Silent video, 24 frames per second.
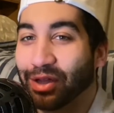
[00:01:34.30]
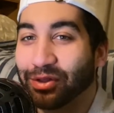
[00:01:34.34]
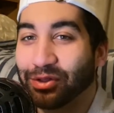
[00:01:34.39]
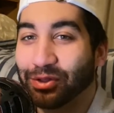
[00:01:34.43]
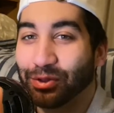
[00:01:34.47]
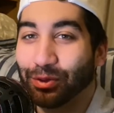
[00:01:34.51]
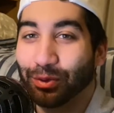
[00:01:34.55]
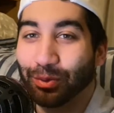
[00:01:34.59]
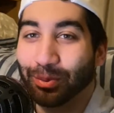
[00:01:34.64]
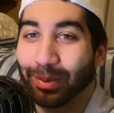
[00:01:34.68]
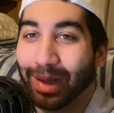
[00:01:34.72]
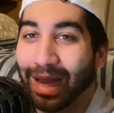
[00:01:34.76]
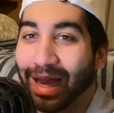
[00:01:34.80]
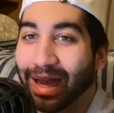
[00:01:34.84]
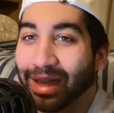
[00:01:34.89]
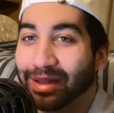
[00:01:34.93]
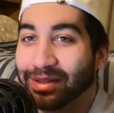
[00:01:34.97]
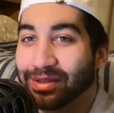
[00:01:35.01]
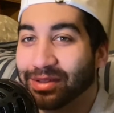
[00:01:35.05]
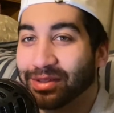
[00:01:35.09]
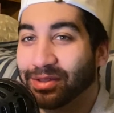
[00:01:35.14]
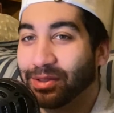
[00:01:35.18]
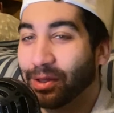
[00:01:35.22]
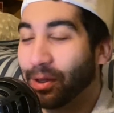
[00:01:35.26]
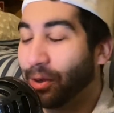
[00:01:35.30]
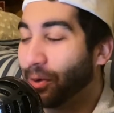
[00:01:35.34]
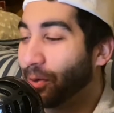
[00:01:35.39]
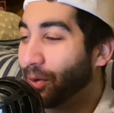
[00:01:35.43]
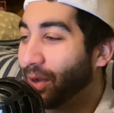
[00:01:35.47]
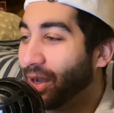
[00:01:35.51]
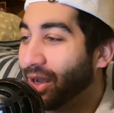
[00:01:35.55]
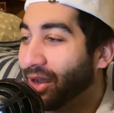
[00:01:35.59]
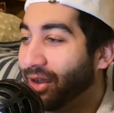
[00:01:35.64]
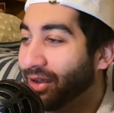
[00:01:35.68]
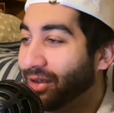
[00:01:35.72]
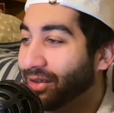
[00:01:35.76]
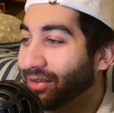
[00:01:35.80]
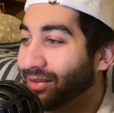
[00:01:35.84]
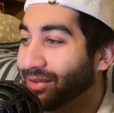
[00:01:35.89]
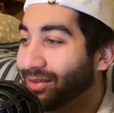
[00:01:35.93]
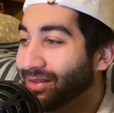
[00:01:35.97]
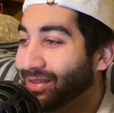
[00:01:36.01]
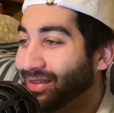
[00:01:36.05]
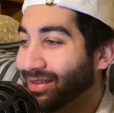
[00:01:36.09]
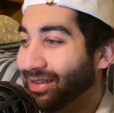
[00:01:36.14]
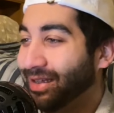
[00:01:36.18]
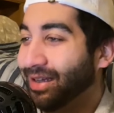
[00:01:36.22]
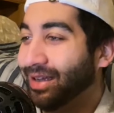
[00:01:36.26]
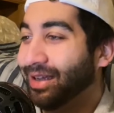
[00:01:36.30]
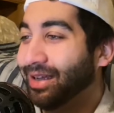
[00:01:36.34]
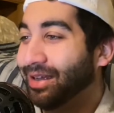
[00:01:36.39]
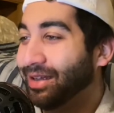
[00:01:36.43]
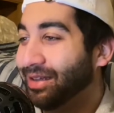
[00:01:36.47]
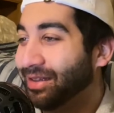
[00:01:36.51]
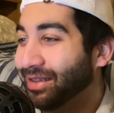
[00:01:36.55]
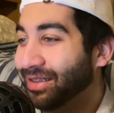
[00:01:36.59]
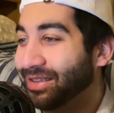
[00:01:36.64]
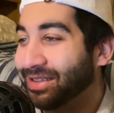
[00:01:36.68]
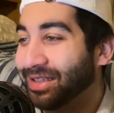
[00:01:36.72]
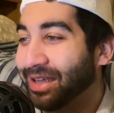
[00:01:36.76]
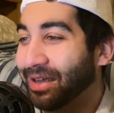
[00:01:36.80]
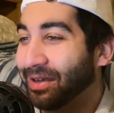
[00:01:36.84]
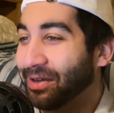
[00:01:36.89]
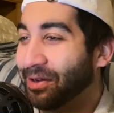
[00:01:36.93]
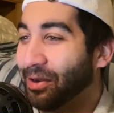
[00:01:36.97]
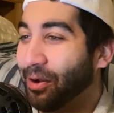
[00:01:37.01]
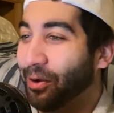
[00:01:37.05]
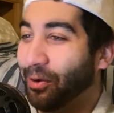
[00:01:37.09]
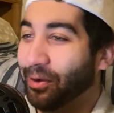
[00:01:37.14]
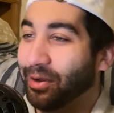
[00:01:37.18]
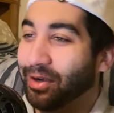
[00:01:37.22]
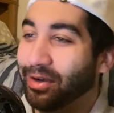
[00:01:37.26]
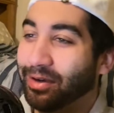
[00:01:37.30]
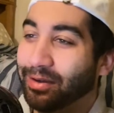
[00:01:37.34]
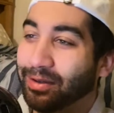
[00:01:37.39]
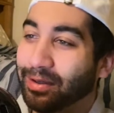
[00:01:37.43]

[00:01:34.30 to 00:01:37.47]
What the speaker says: too bad. So let's get going.